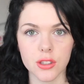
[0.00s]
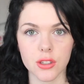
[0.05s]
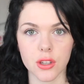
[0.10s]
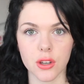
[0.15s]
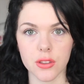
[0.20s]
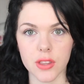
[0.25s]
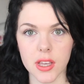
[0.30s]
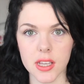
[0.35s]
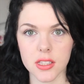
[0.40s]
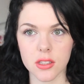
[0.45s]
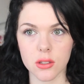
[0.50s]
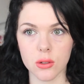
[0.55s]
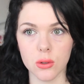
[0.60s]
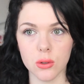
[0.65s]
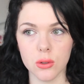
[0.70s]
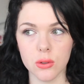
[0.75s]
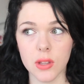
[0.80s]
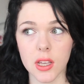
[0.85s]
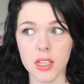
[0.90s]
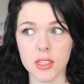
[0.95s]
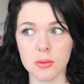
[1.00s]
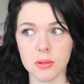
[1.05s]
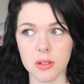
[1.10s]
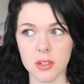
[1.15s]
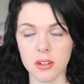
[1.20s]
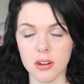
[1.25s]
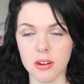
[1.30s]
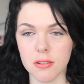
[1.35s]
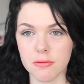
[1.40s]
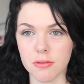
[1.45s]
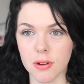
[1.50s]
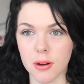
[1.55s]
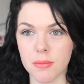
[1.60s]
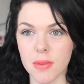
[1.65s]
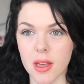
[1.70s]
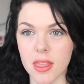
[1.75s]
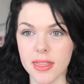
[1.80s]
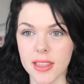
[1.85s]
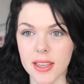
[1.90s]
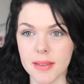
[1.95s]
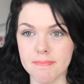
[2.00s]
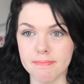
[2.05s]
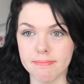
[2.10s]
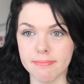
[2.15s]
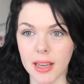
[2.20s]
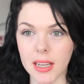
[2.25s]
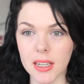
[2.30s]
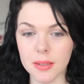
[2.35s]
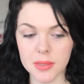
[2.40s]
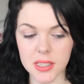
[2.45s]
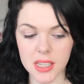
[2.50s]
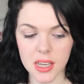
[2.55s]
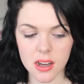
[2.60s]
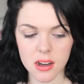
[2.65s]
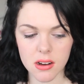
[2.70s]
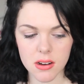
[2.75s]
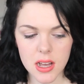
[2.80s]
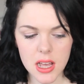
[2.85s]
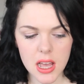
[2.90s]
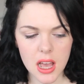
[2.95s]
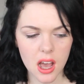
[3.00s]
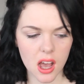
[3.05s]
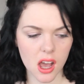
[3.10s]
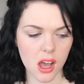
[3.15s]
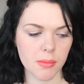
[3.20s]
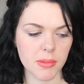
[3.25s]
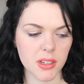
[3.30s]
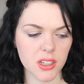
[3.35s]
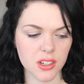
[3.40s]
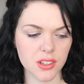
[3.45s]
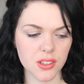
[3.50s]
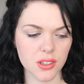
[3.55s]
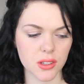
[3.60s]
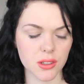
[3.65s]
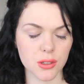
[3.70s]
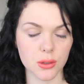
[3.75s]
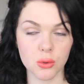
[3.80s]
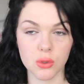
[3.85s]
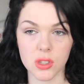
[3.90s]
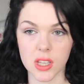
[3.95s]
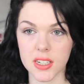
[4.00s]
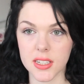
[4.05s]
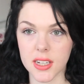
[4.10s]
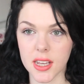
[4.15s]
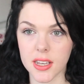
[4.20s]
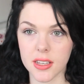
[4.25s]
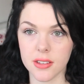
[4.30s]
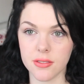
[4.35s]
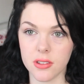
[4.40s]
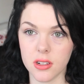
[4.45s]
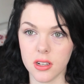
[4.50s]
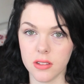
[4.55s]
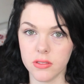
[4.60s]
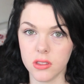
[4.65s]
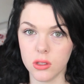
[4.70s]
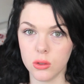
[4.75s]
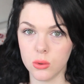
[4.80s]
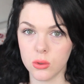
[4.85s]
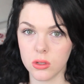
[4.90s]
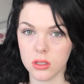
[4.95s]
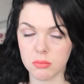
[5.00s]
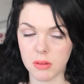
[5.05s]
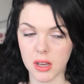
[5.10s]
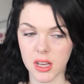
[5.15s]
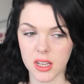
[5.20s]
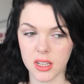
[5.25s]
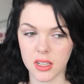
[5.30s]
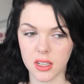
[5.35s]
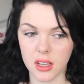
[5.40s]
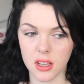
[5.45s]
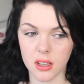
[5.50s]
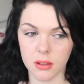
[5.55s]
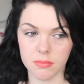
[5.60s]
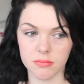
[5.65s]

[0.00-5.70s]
So that's the haul. That's what I got from the makeup sale. It goes on till Sunday if you live in the Hawke's Bay.